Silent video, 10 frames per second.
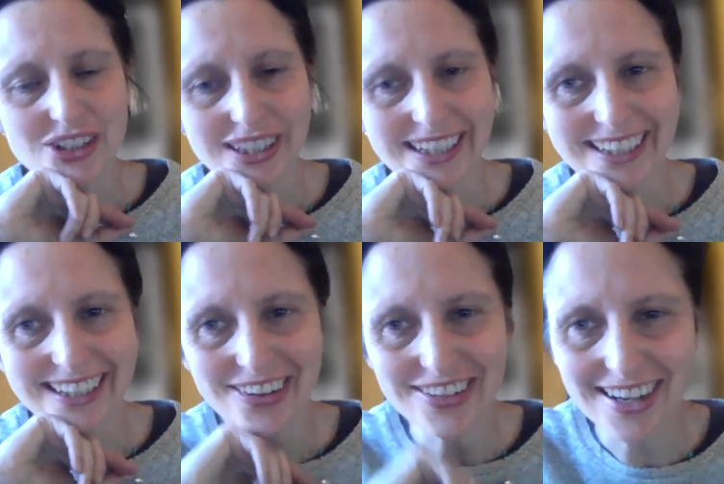
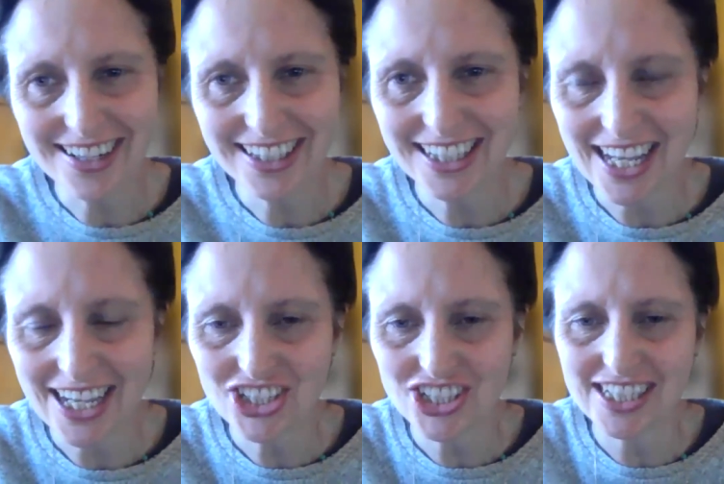looking on our
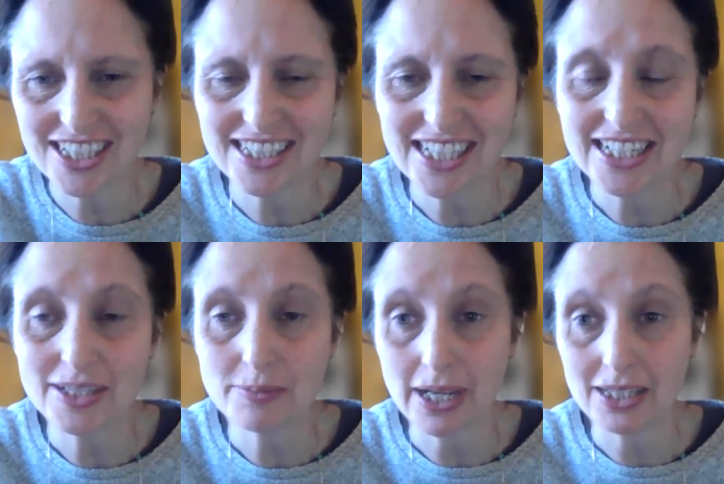collections
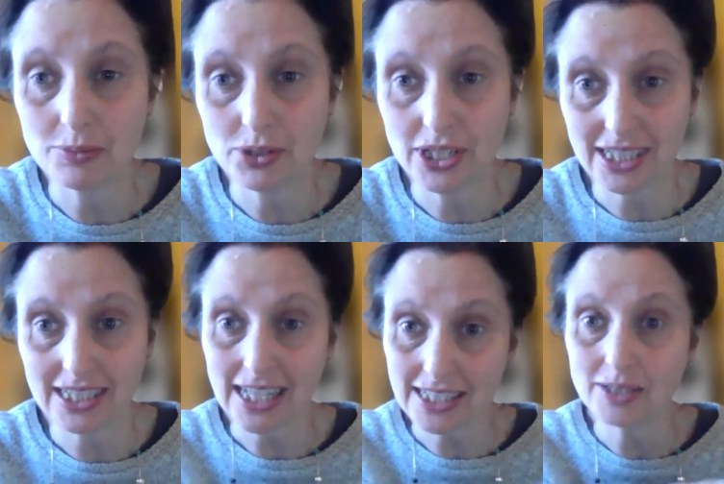database, which is
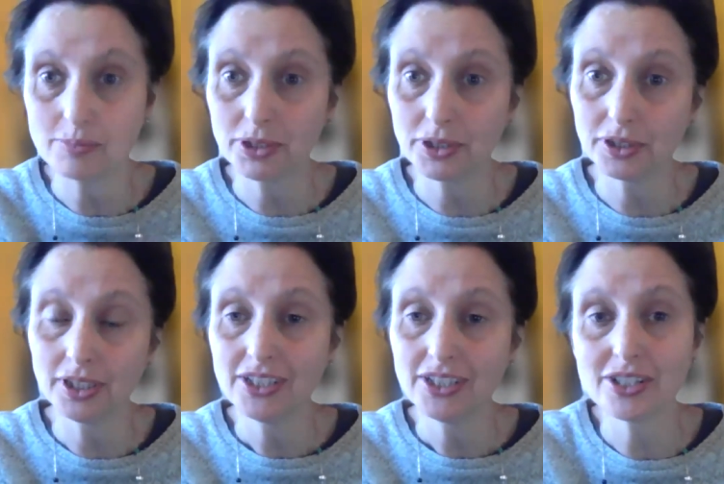
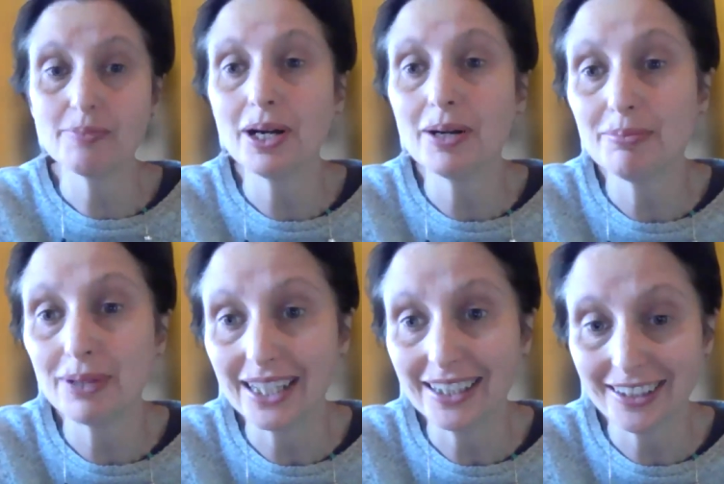accessible to the
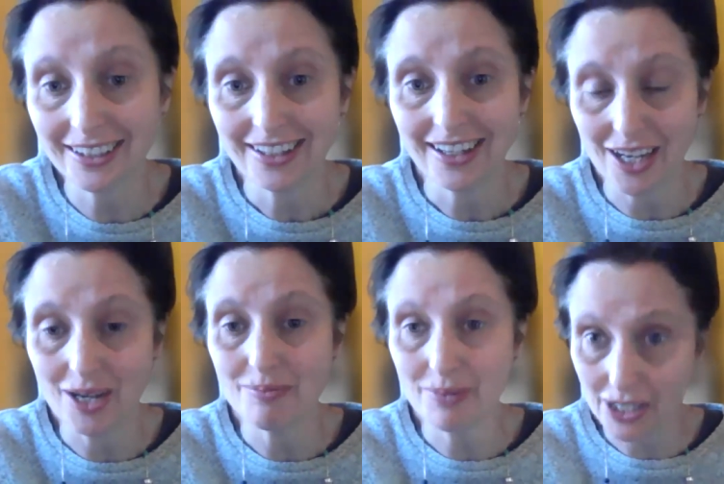public
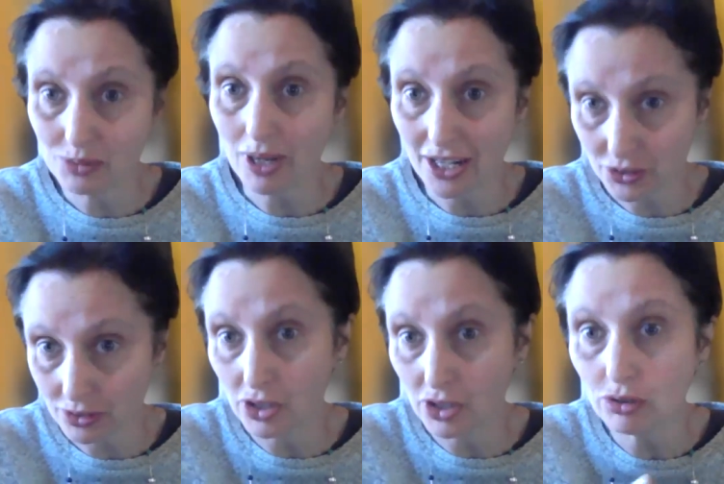um, as well. So
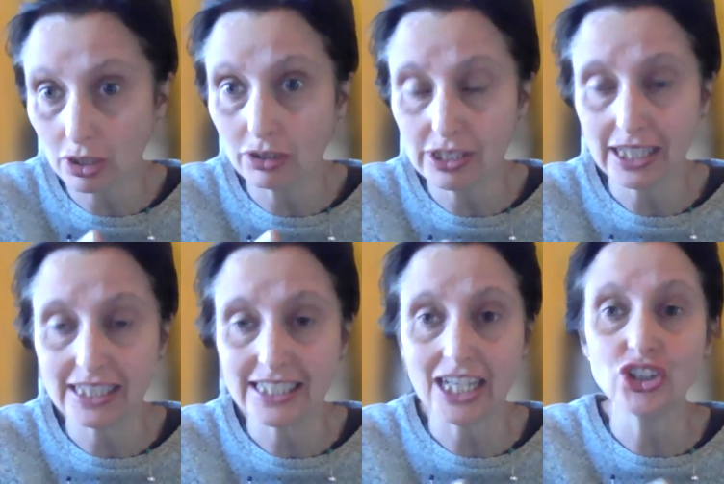something you can
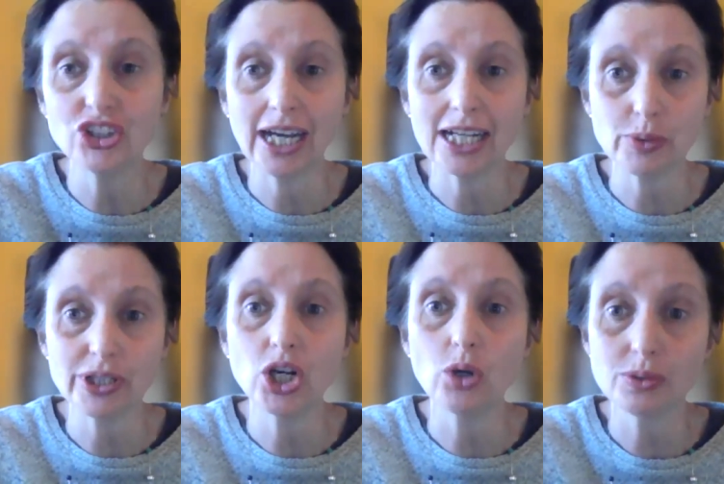take a look at
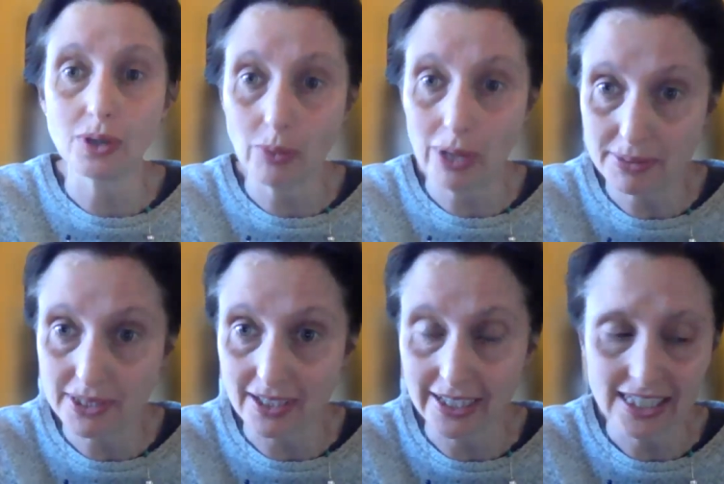when you go to our
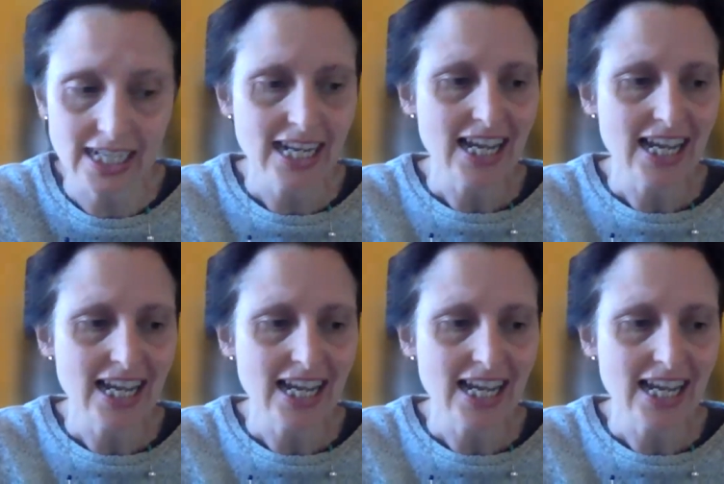website.